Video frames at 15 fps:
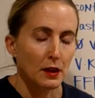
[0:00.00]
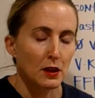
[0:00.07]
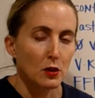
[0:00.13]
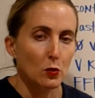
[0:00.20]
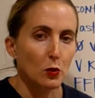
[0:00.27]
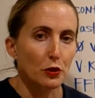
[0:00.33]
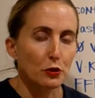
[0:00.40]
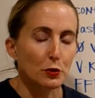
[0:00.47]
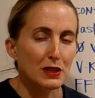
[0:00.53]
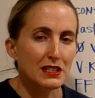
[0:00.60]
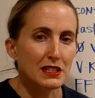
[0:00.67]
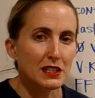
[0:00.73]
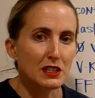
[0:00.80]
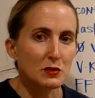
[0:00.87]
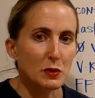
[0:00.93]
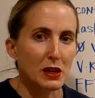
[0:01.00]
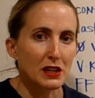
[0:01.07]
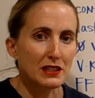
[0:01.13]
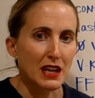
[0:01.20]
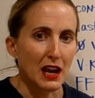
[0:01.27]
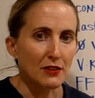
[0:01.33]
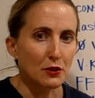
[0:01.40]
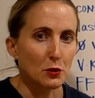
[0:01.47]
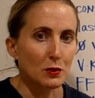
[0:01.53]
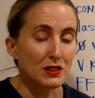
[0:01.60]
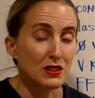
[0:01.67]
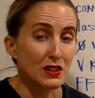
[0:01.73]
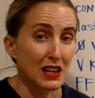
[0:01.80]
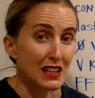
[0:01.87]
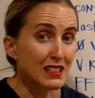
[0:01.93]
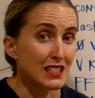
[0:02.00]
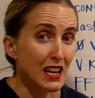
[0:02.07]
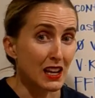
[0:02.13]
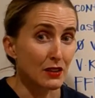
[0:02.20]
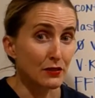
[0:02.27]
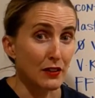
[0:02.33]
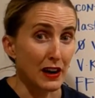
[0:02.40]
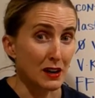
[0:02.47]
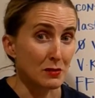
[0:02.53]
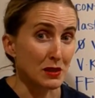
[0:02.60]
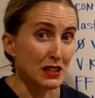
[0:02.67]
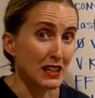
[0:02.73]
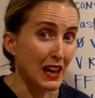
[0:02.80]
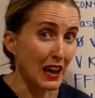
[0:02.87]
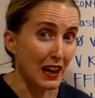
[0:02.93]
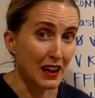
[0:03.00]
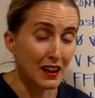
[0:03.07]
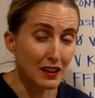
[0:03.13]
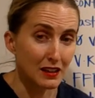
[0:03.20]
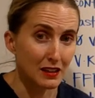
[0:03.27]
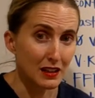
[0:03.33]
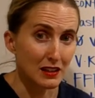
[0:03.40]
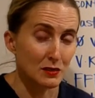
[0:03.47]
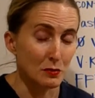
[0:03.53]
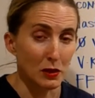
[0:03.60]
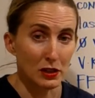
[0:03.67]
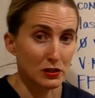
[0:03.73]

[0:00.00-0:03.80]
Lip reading: Well, the reason is because everyone's intake of vitamin K is